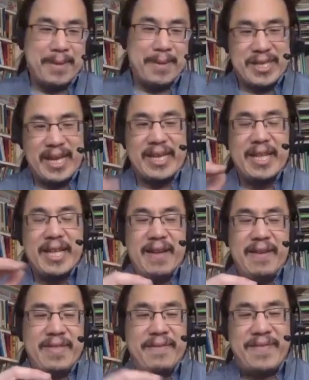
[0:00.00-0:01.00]
It's like
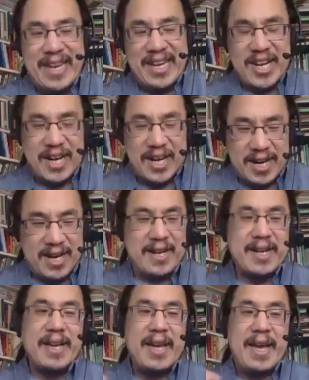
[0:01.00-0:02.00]
the Viet
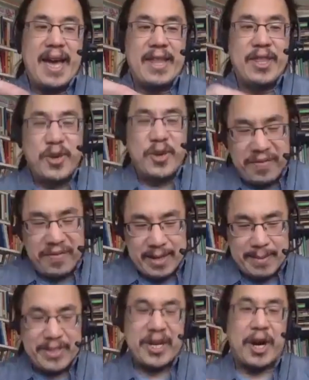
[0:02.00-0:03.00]
Cong and the North
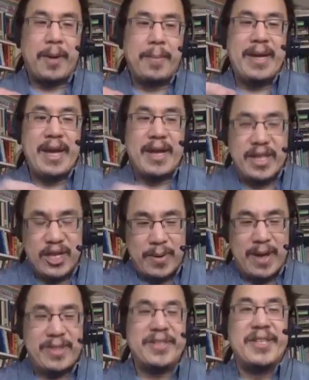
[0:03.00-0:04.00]
Vietnamese army and the
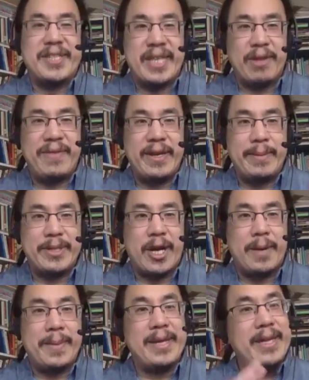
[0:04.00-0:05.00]
US and the South Vietnamese army.